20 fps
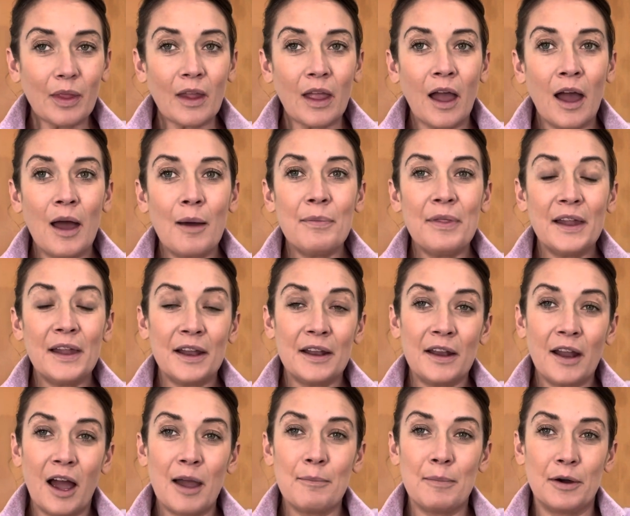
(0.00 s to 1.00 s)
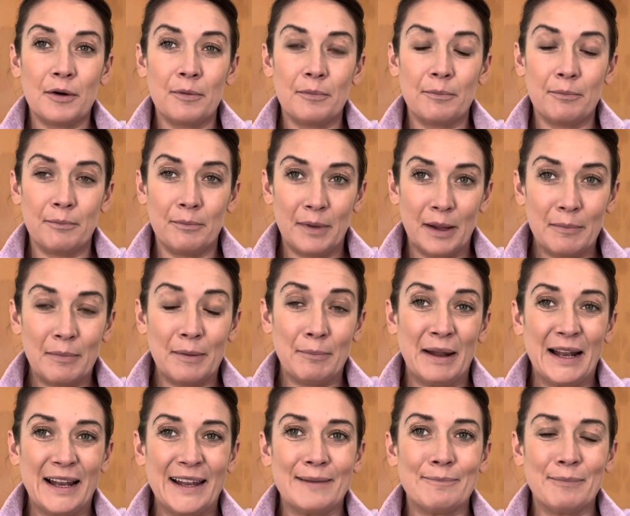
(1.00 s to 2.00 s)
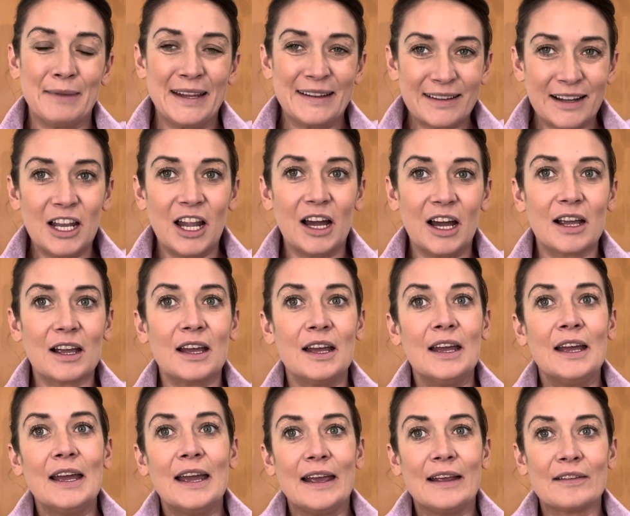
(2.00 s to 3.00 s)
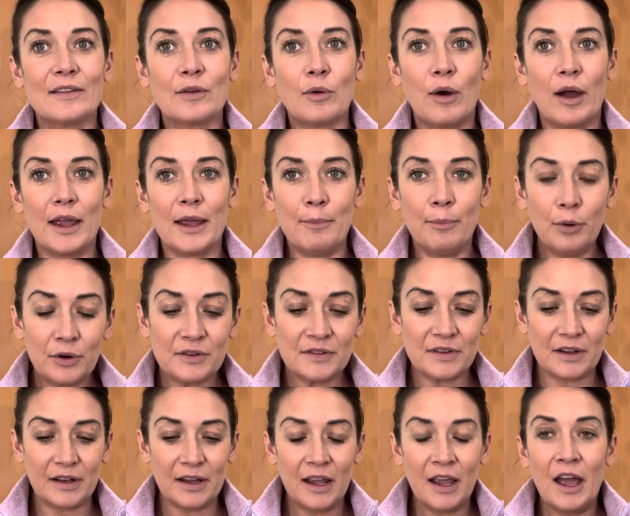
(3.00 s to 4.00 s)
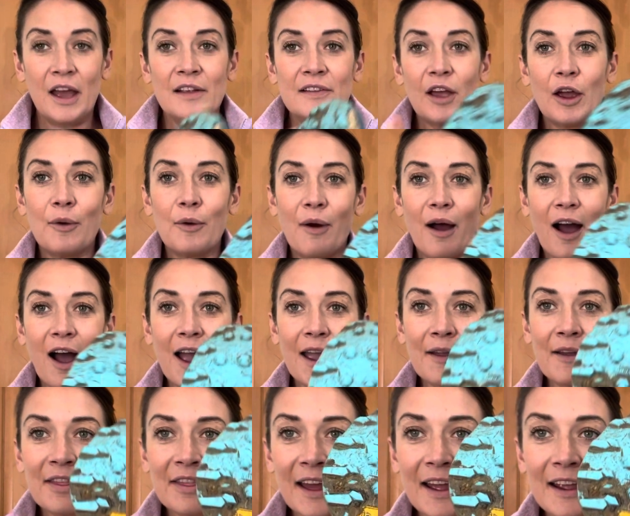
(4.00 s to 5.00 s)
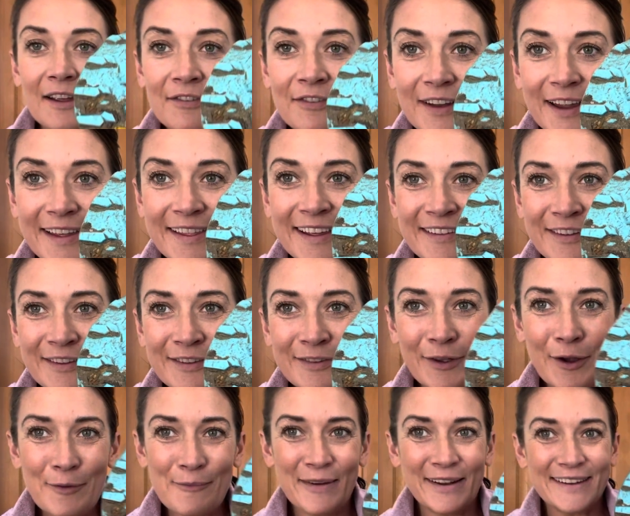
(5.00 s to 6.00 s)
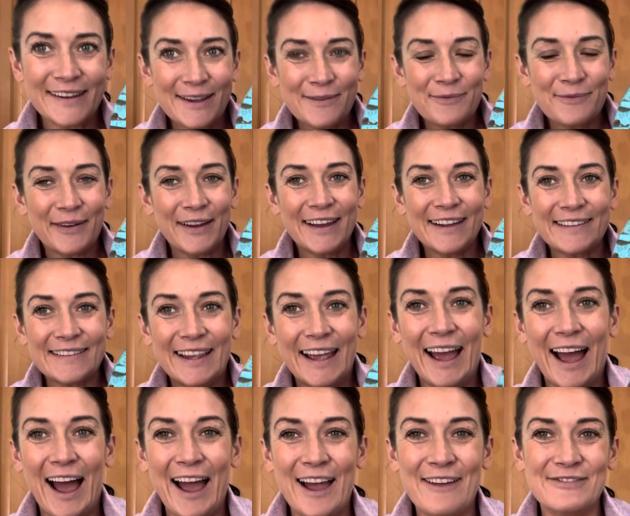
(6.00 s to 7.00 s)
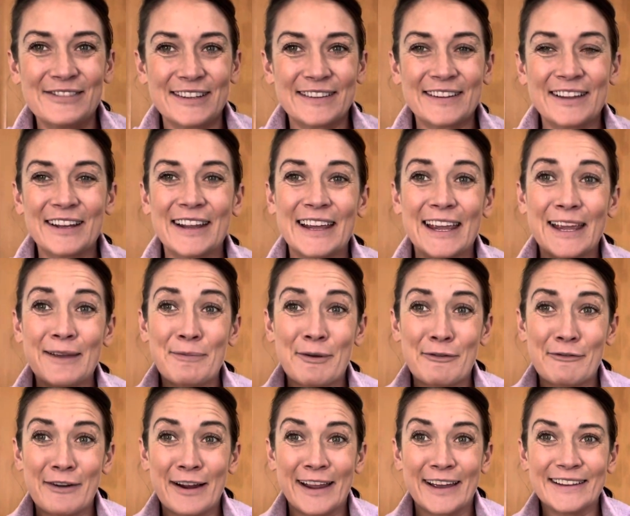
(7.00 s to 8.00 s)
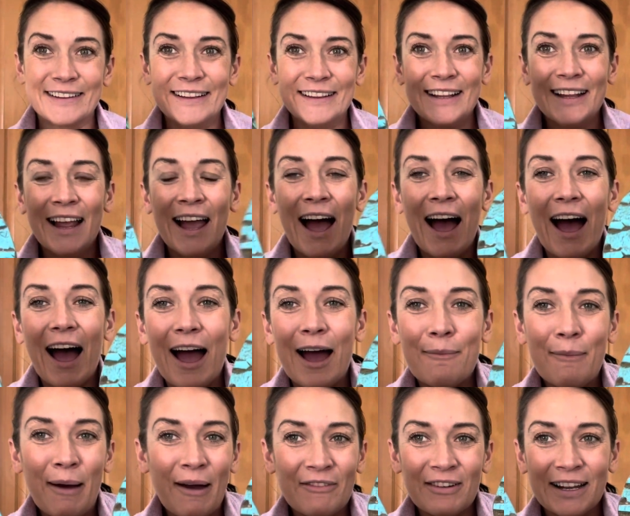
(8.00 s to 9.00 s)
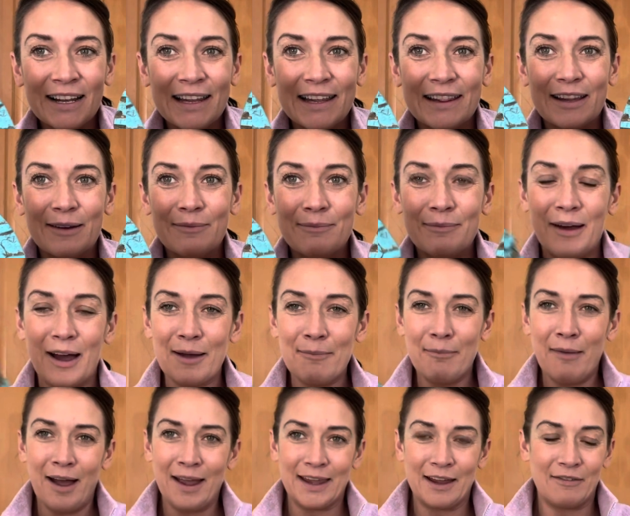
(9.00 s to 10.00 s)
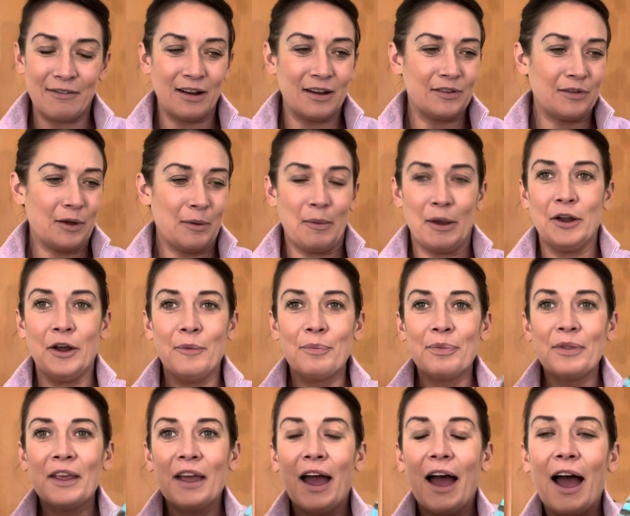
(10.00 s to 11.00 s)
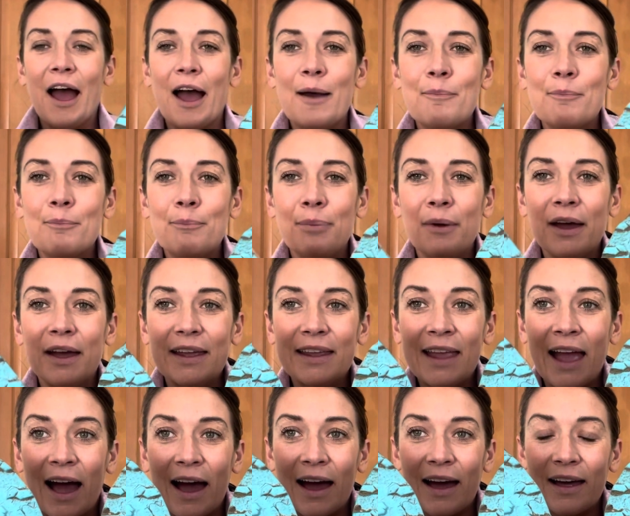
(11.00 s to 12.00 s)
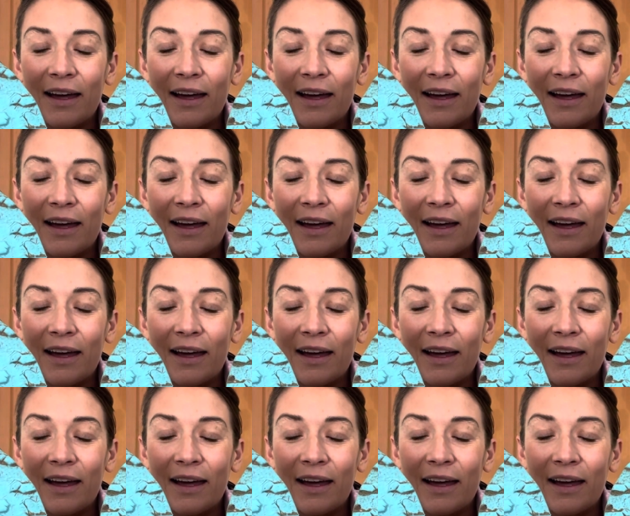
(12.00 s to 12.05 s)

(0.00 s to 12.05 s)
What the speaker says: then a 9mm lug is quite important. So thankfully, these are so muddy, but I'm just going to keep it real. Haven't cleaned them. I might get around to it, might not. But yeah,